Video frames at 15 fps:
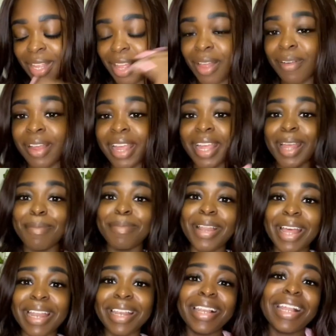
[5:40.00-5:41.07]
okay, I'm
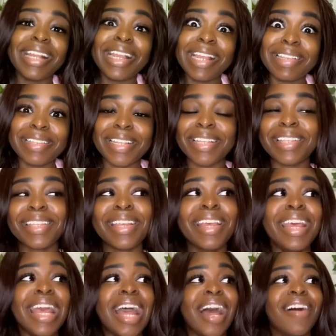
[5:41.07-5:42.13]
done. Like, that's just
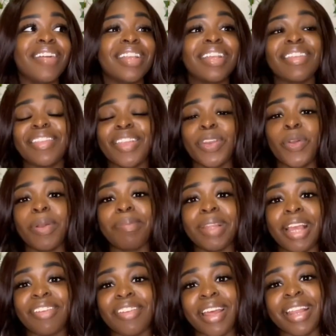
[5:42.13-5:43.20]
how it is. So normally
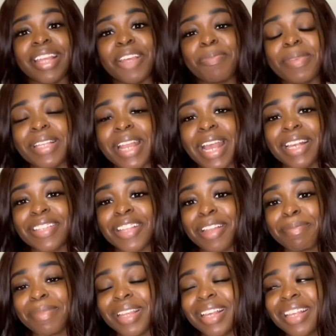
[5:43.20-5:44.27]
I try to keep snacks
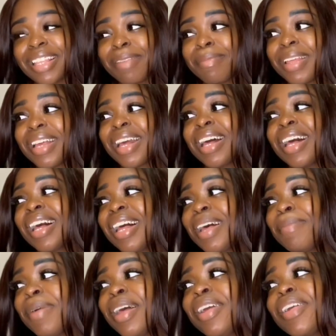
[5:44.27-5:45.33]
on me, because I'm like, ugh, I'm
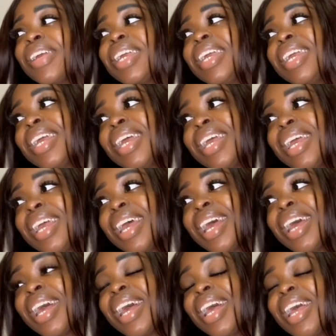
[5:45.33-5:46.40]
hungry.
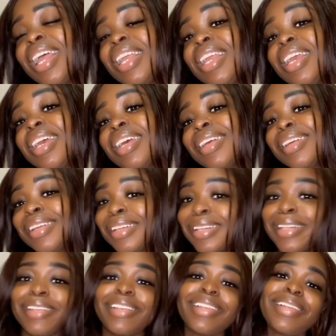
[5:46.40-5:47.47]
Yeah,
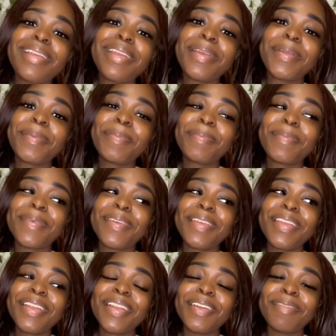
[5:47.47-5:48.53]
so yeah, but,
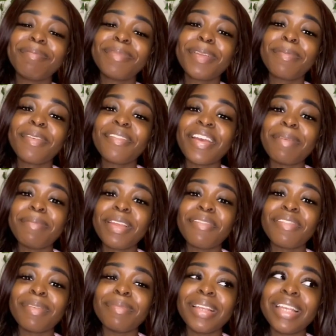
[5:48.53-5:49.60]
you know, to prevent me
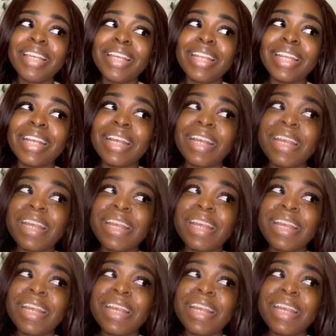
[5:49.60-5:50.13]
from eating